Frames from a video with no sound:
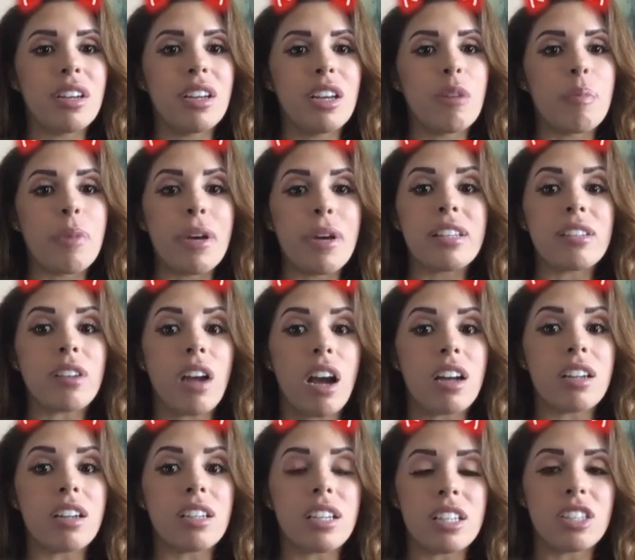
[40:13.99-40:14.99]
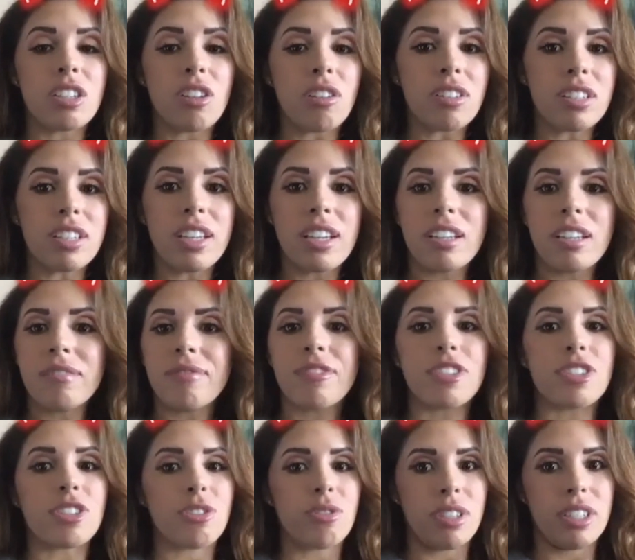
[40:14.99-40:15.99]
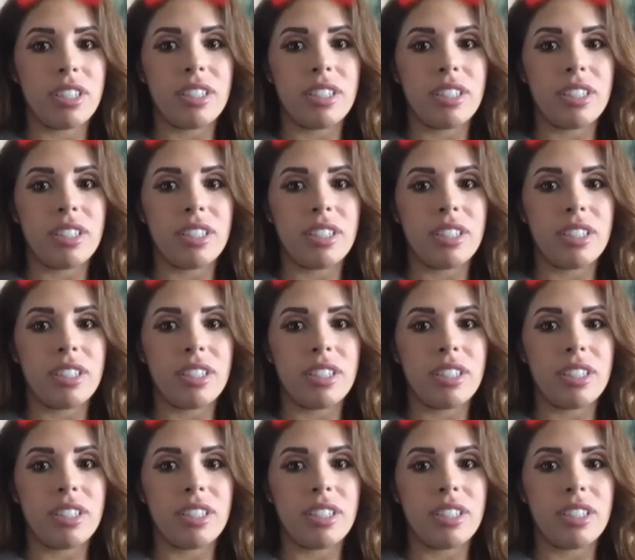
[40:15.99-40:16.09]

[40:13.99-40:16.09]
but on consulting, for sure.